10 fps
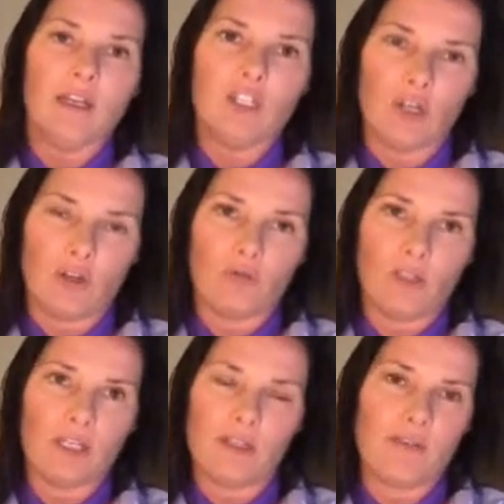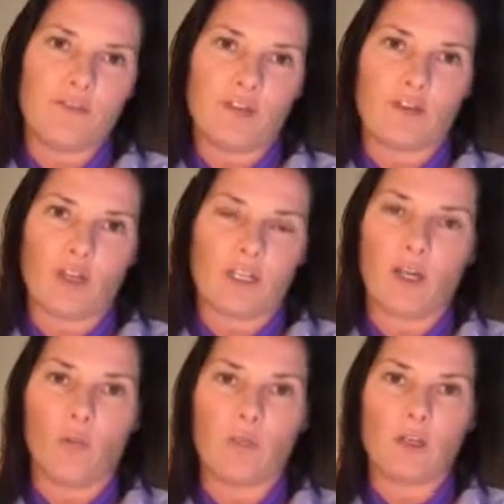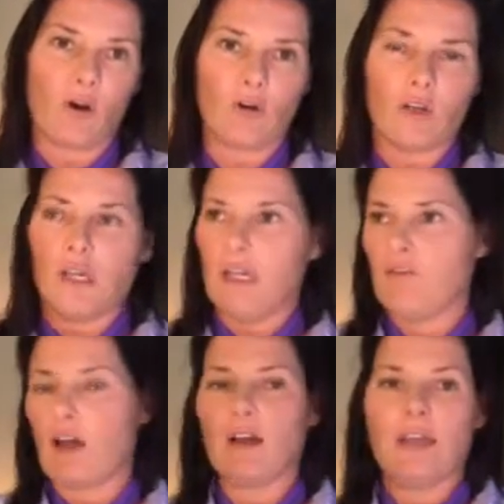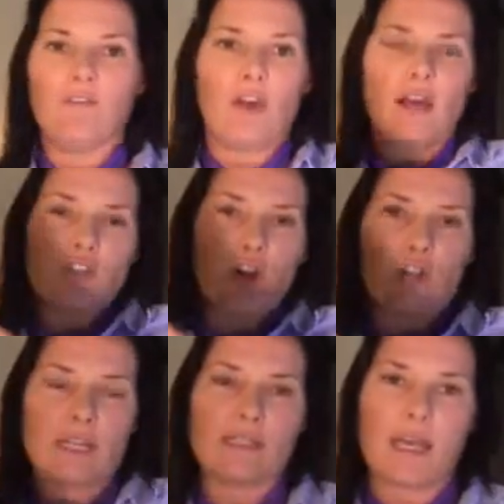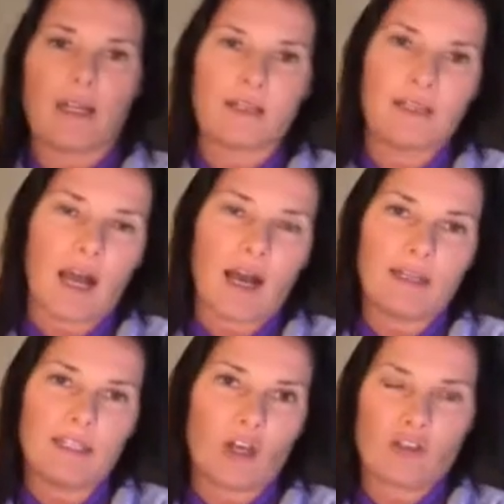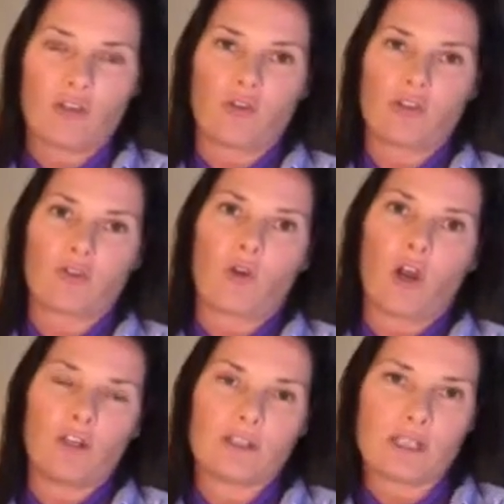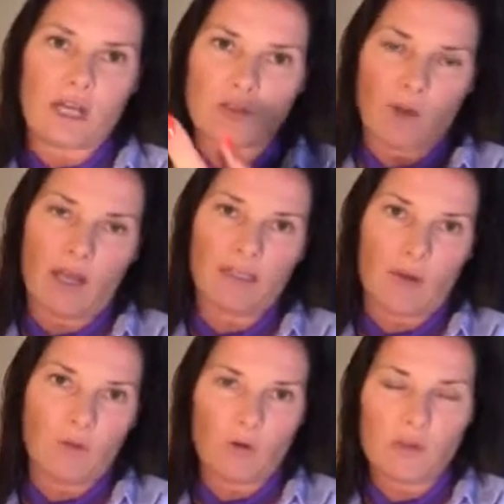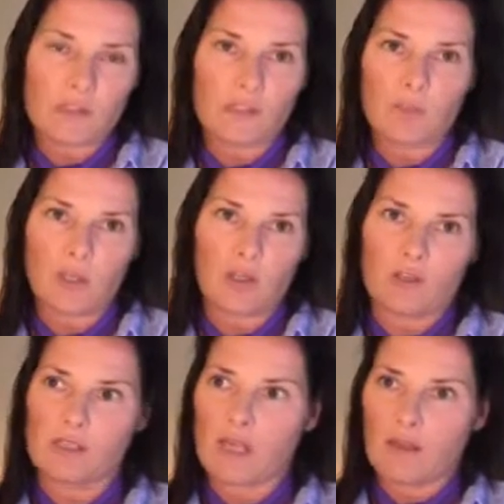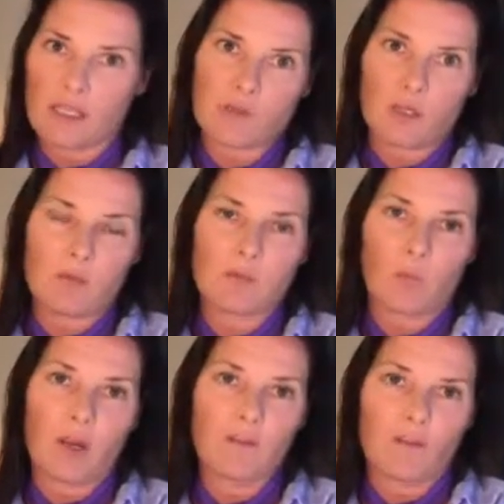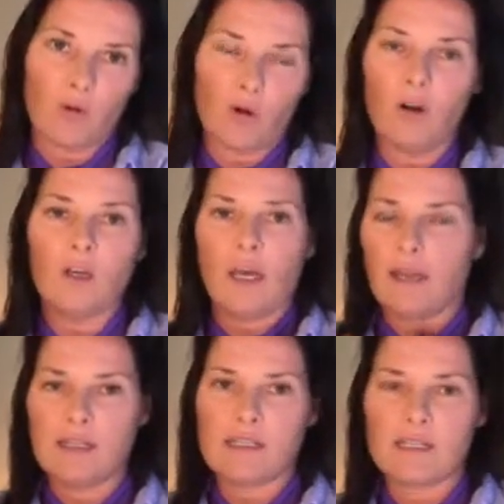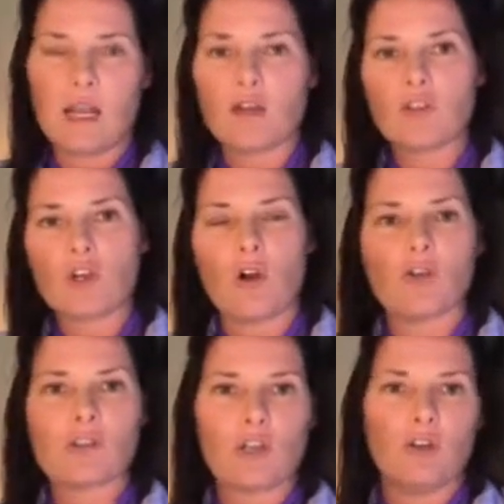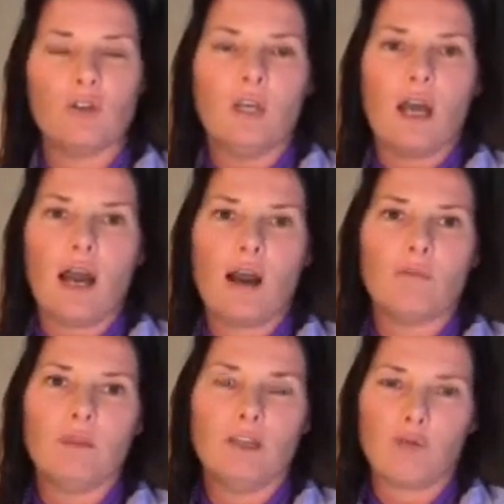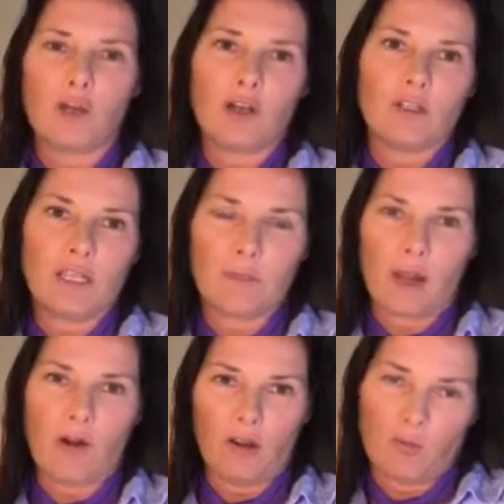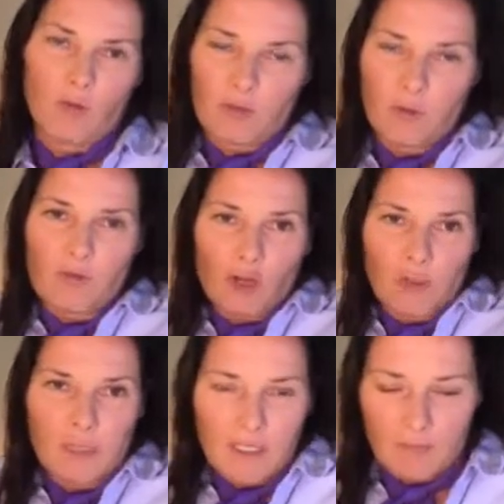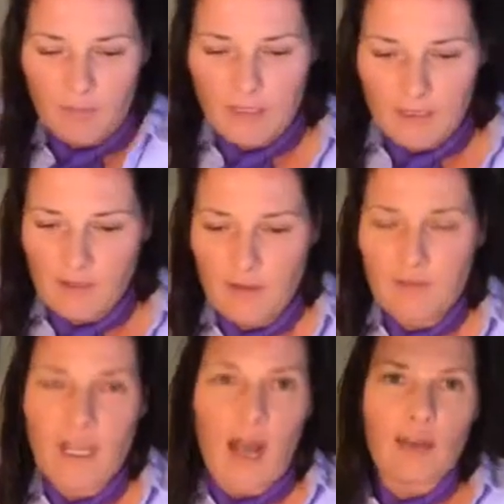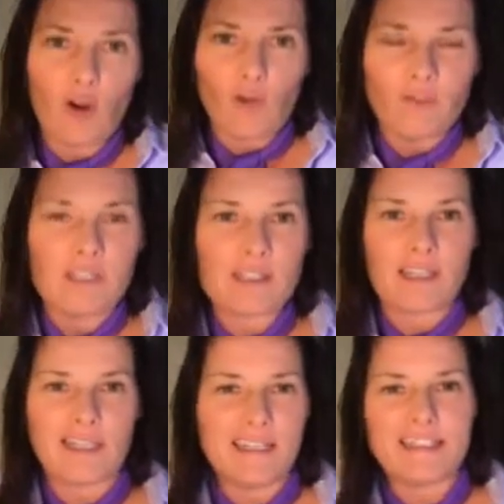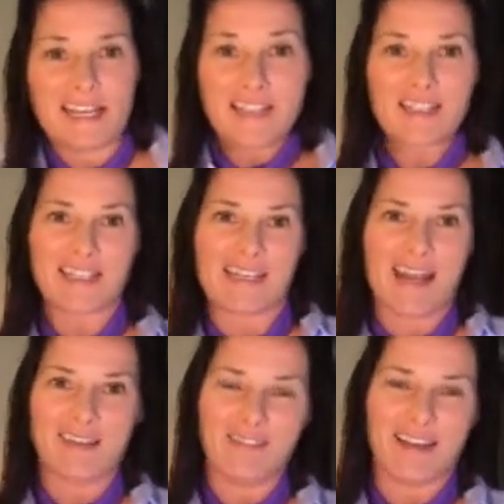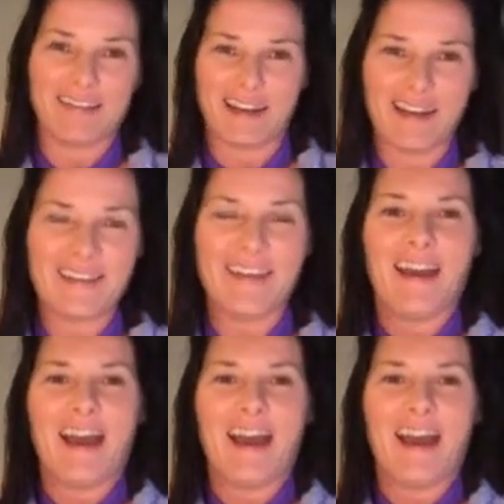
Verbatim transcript: you know, if you've got a kelpie dog, if our if our dog gets out of the yard, he goes across the road and starts rounding up the horses because that's what he was bred for, and he's a young dog. So um, if we don't keep our, uh, we we've got him in a in a yard obviously, and he doesn't get out of our yard.